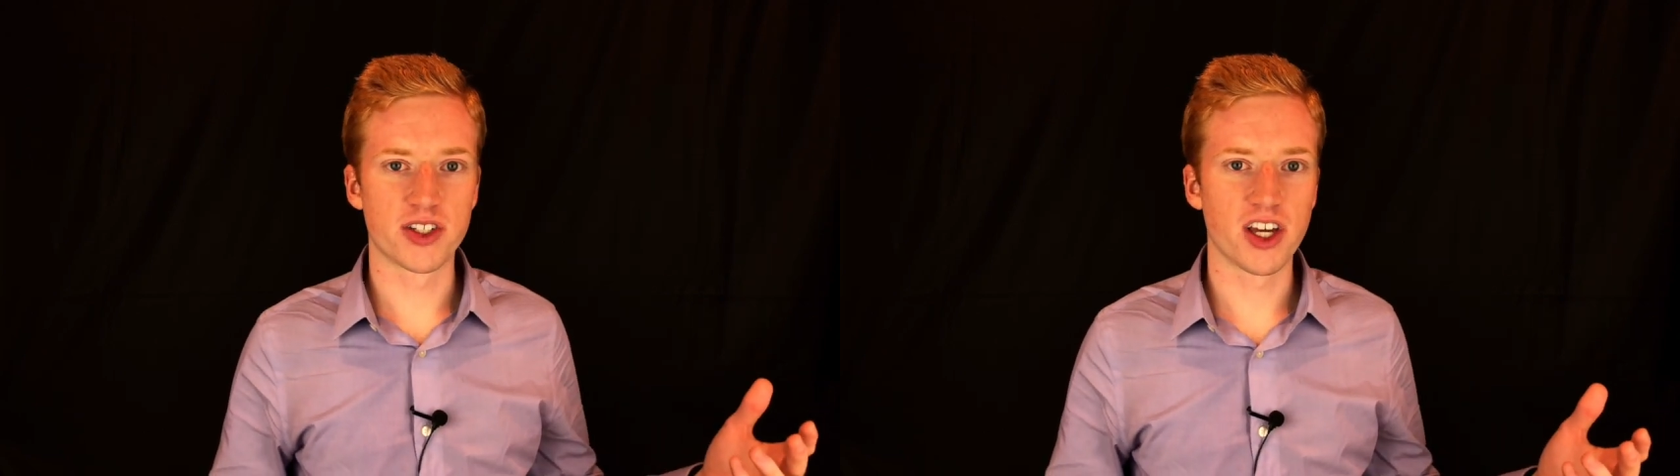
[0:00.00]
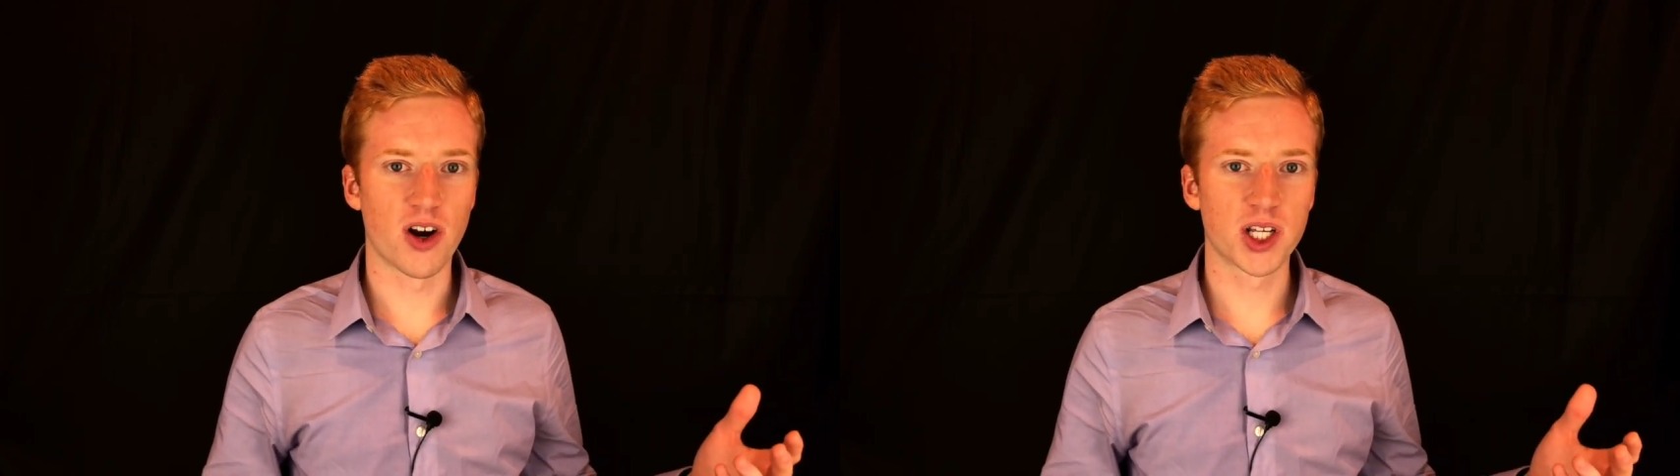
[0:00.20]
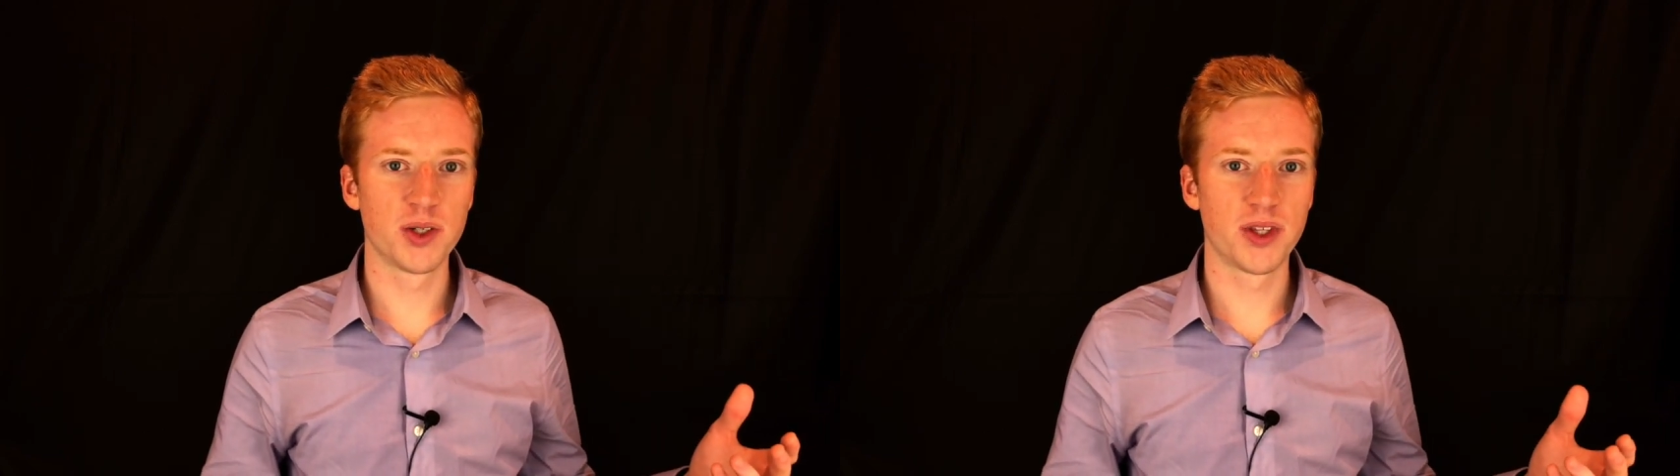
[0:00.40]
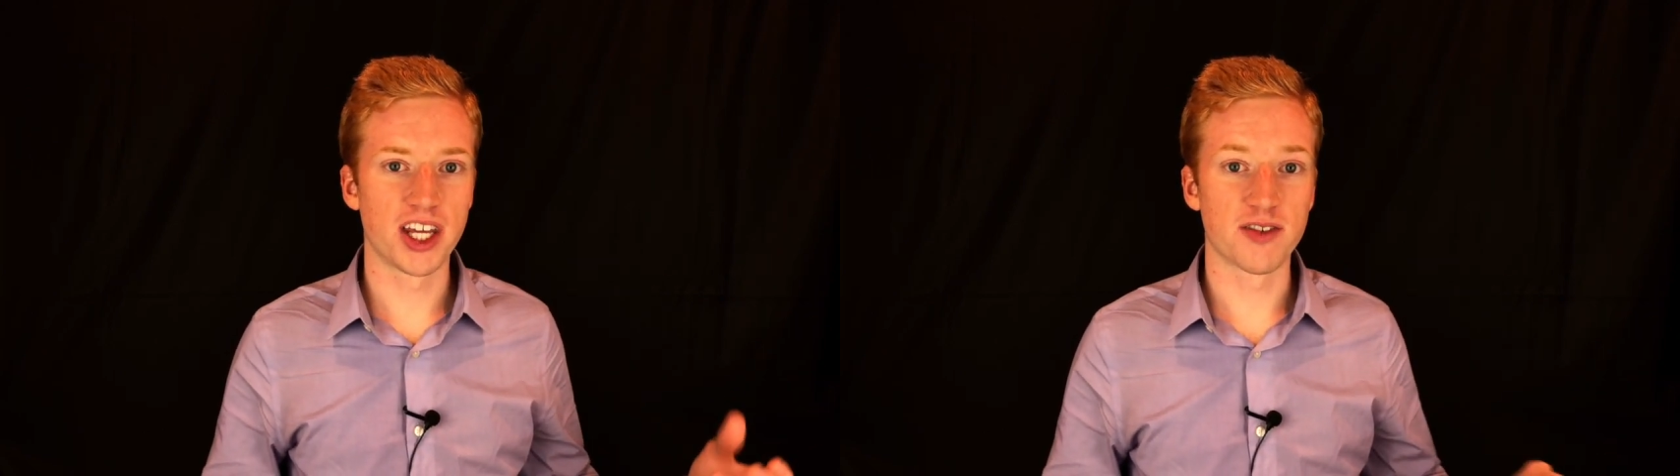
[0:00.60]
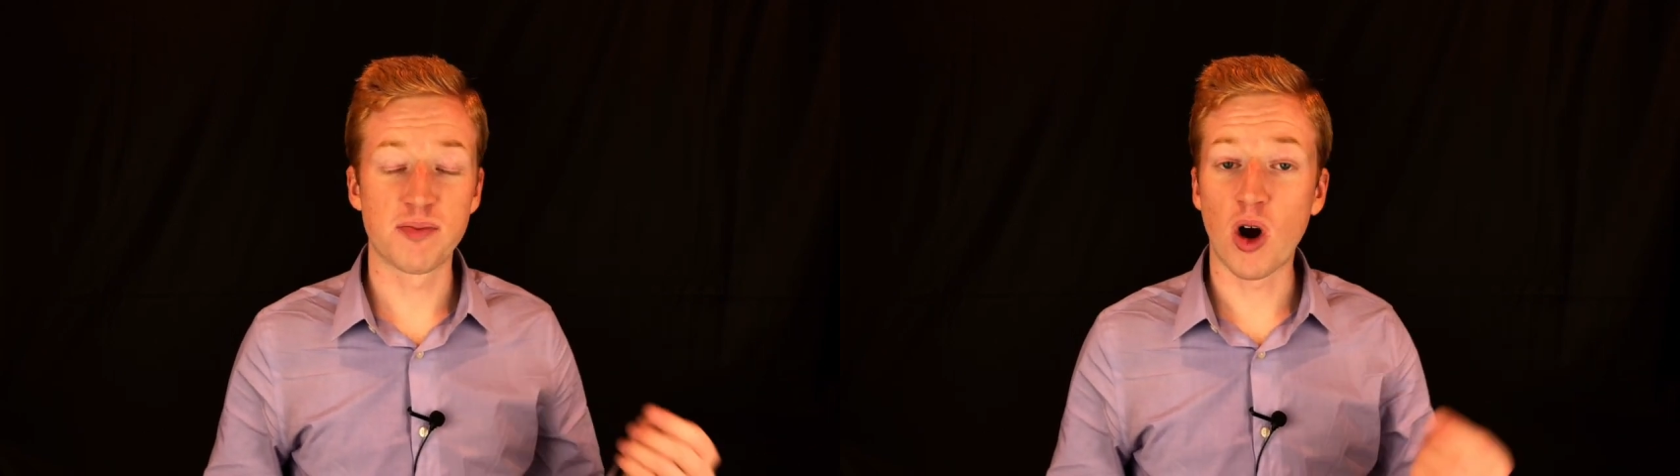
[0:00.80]
he argued
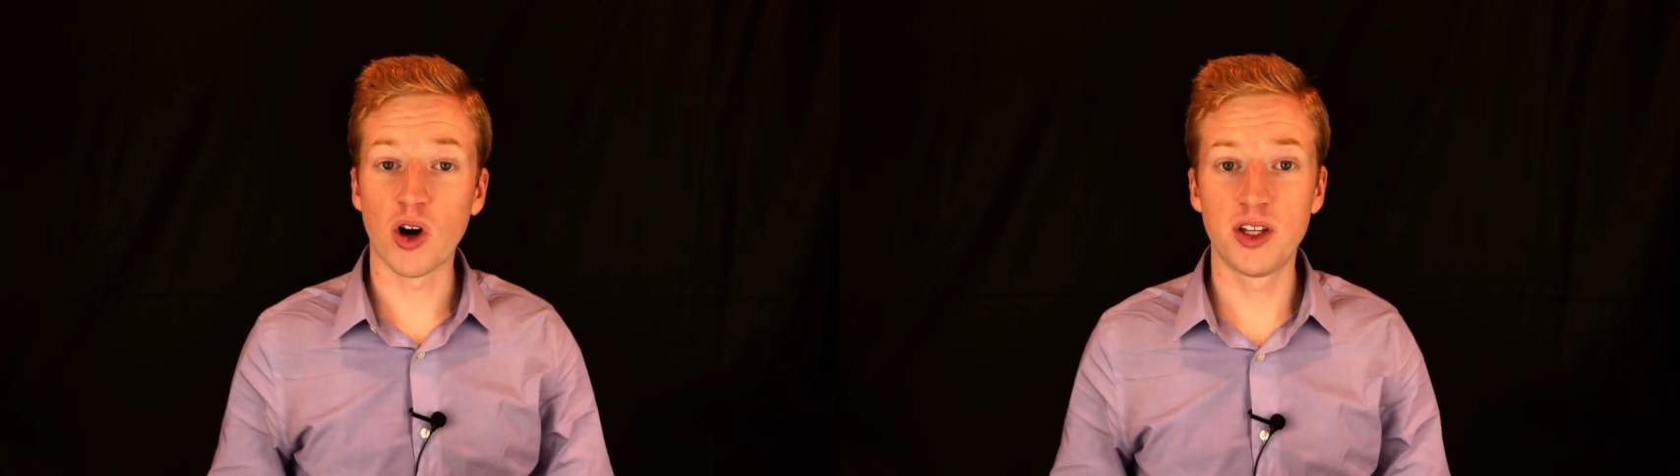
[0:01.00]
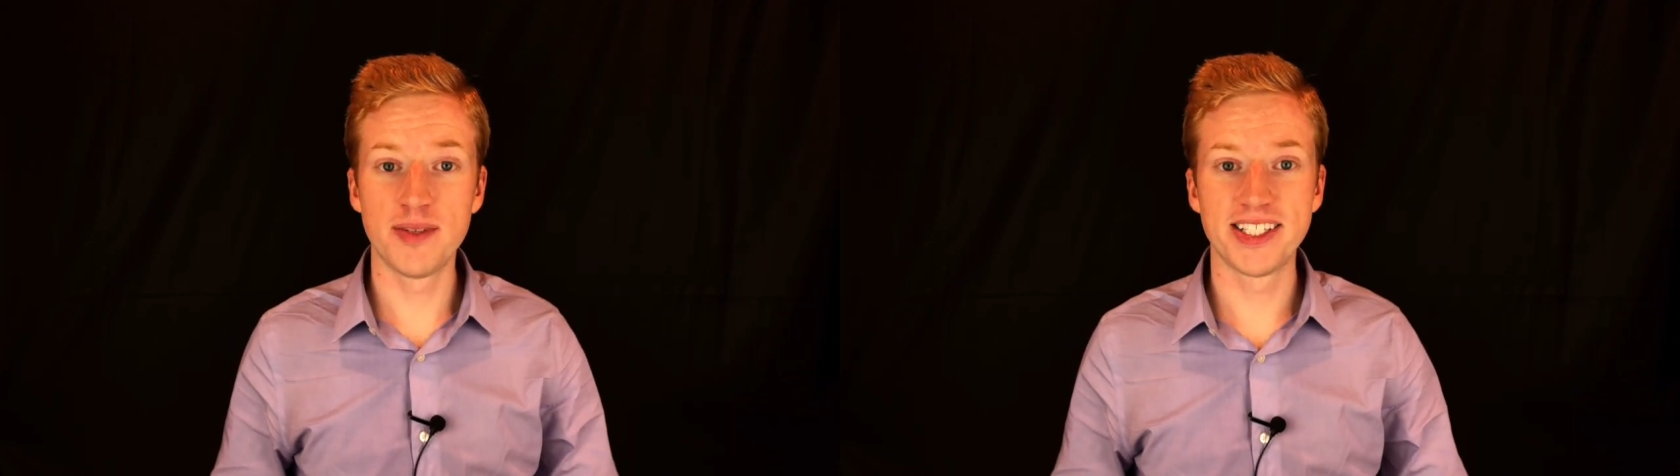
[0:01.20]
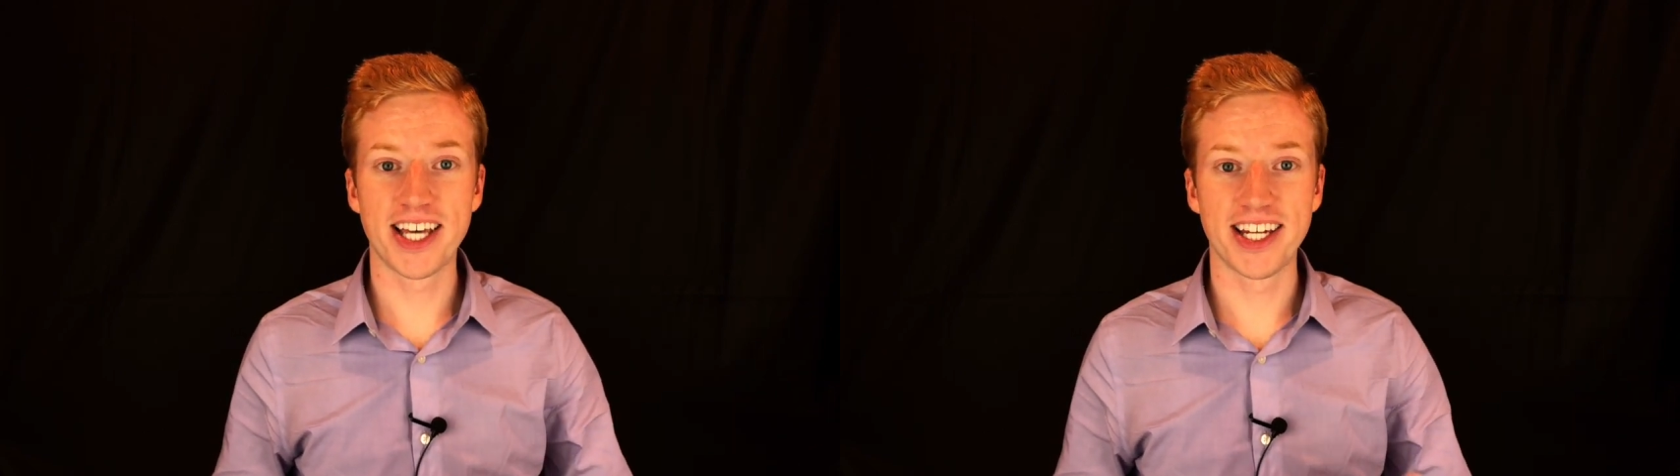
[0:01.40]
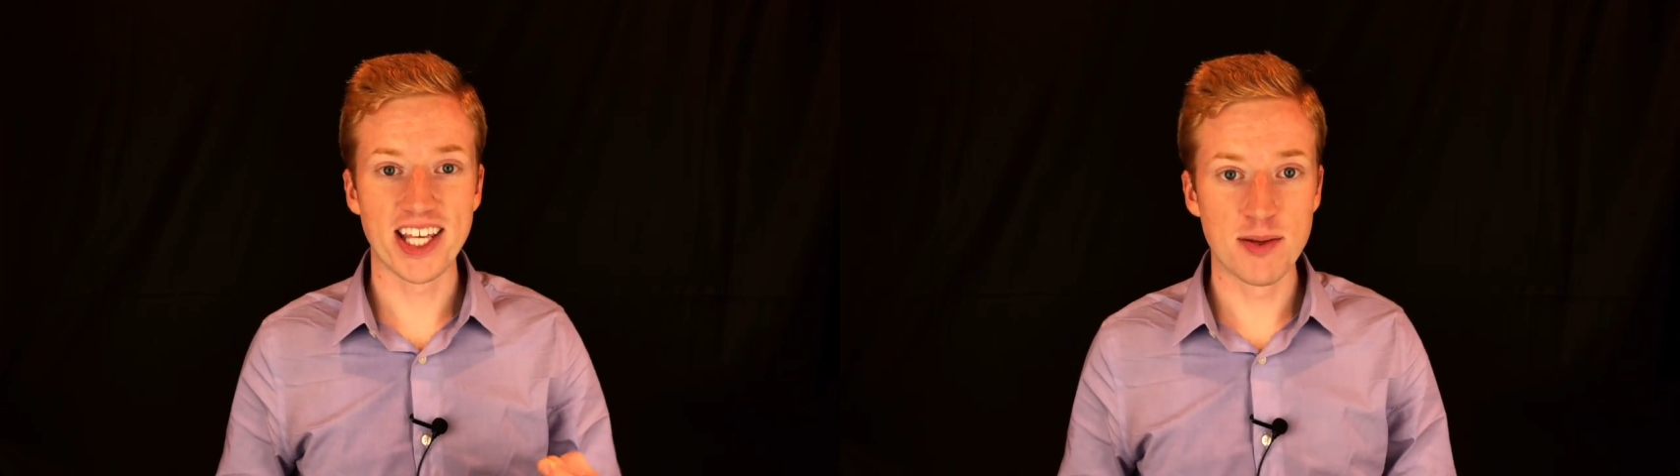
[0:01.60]
that if Parliament had